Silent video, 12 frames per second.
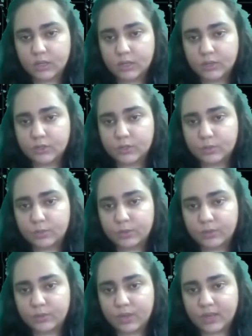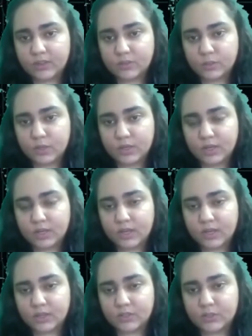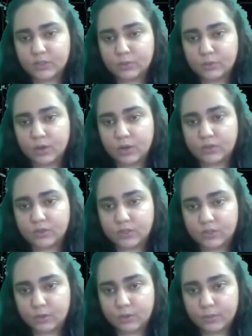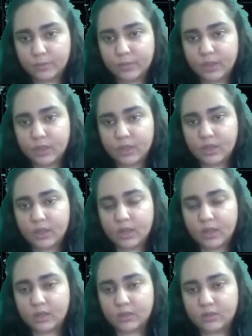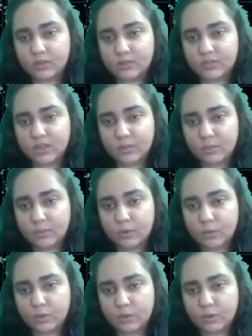So both x1 and x2 are 0. The sum would